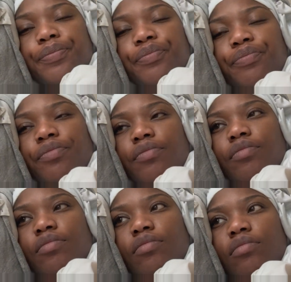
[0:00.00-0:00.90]

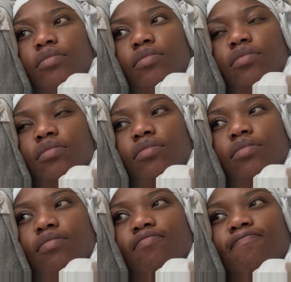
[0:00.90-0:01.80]

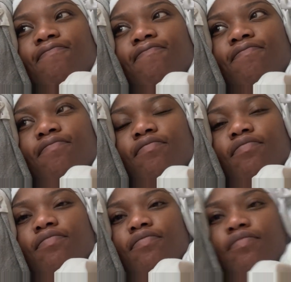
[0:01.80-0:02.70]

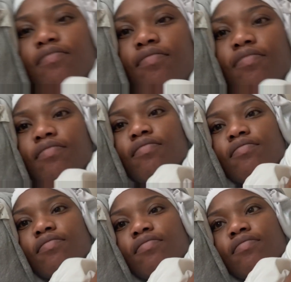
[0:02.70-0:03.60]

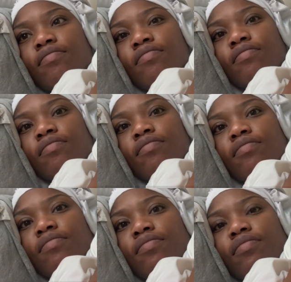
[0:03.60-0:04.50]

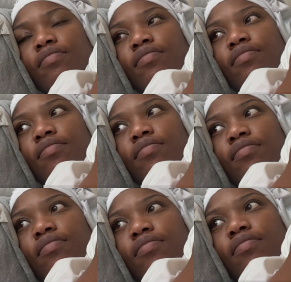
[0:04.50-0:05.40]

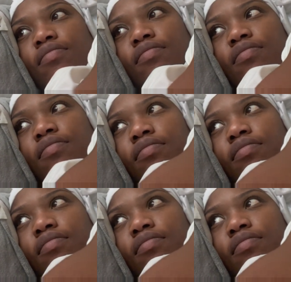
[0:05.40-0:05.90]
(no one is talking)